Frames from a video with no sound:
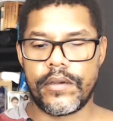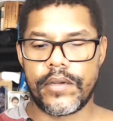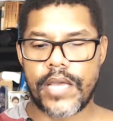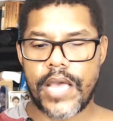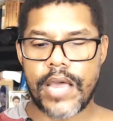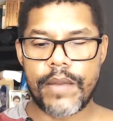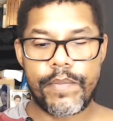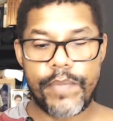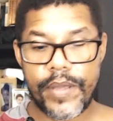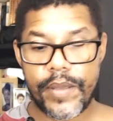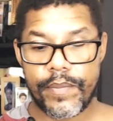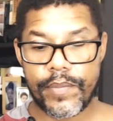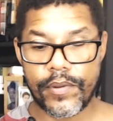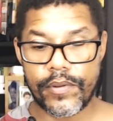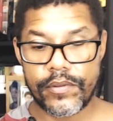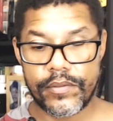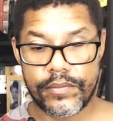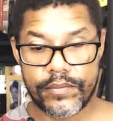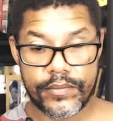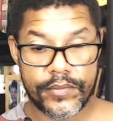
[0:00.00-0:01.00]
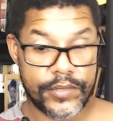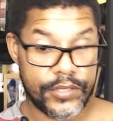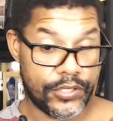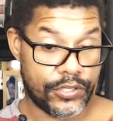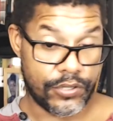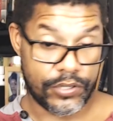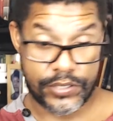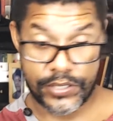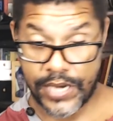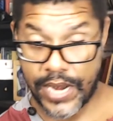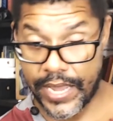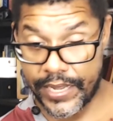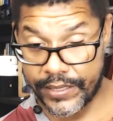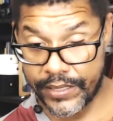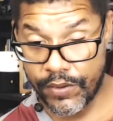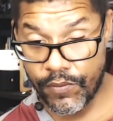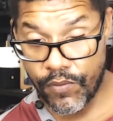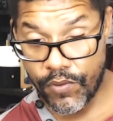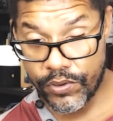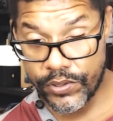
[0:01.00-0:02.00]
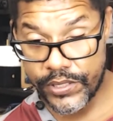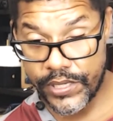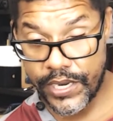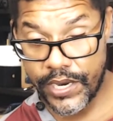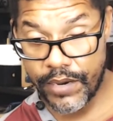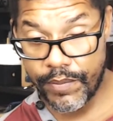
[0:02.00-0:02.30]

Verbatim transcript: And people, just like the ones here